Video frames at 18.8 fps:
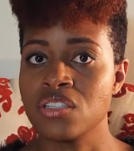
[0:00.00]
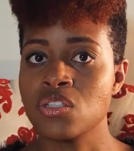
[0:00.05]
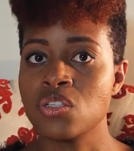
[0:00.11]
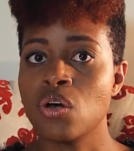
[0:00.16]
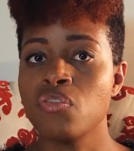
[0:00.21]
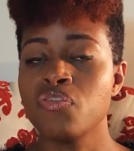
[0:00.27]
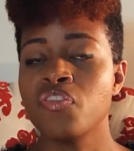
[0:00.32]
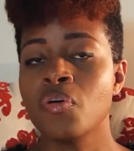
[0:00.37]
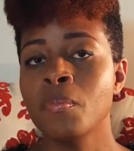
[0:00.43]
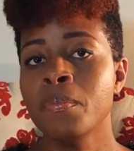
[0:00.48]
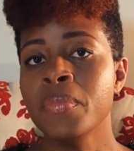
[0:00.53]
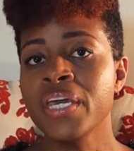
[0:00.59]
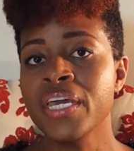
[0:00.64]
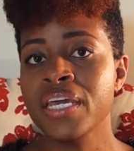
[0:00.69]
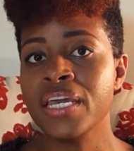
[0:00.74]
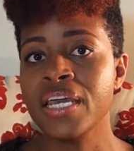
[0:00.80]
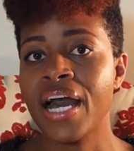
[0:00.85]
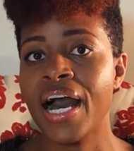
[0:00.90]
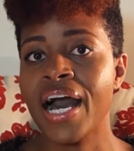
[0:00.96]
So for
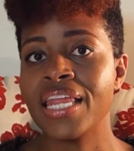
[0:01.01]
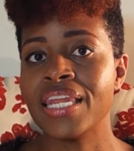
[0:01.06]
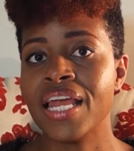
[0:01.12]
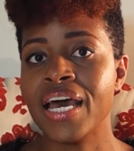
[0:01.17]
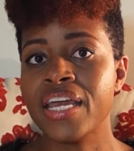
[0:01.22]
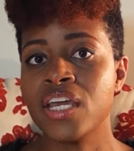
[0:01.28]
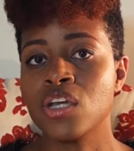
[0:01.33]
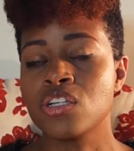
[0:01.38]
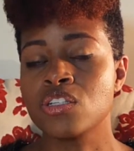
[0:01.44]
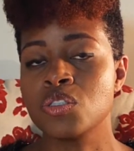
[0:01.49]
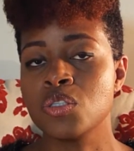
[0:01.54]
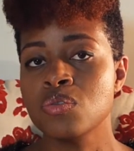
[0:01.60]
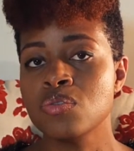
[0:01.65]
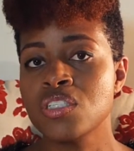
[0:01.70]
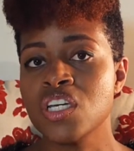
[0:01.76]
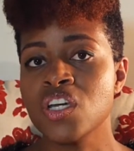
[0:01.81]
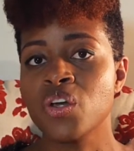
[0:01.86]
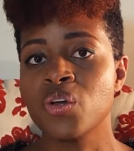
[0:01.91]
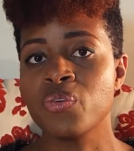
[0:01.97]
me, I like
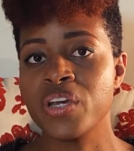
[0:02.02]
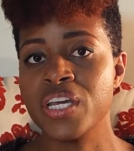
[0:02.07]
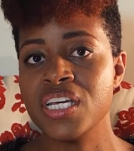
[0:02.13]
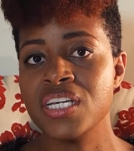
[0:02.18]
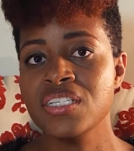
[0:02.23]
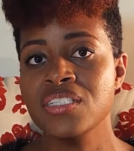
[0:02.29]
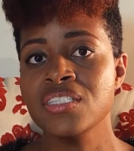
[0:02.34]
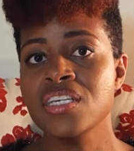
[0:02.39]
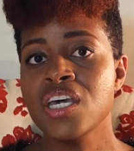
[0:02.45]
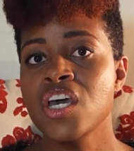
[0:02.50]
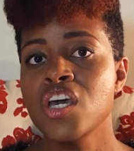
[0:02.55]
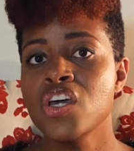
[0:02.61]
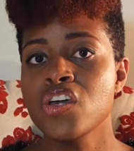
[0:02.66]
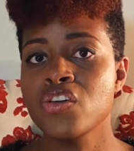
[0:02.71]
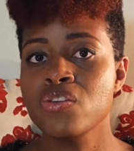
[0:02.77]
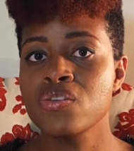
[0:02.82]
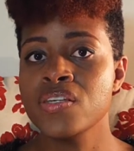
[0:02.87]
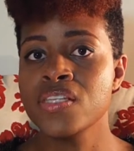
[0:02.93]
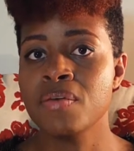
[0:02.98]
juicing greens
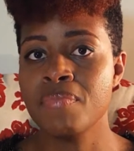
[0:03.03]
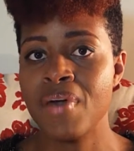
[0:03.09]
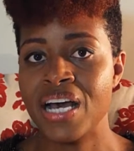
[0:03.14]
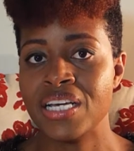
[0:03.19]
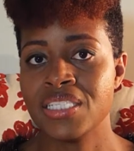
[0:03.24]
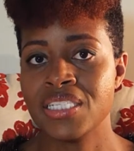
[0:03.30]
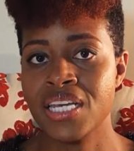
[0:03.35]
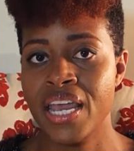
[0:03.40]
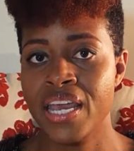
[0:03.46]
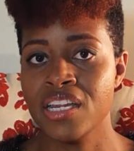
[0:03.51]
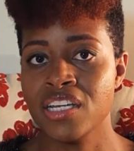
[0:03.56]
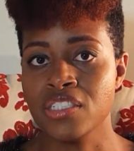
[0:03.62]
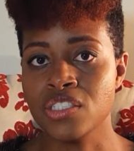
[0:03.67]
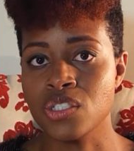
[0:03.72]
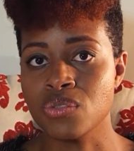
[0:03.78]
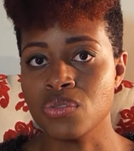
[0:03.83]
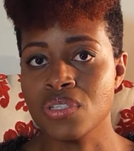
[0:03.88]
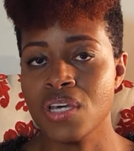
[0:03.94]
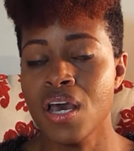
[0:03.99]
using the masticating
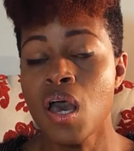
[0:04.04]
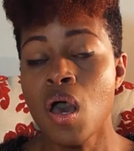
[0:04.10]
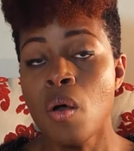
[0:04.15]
juice.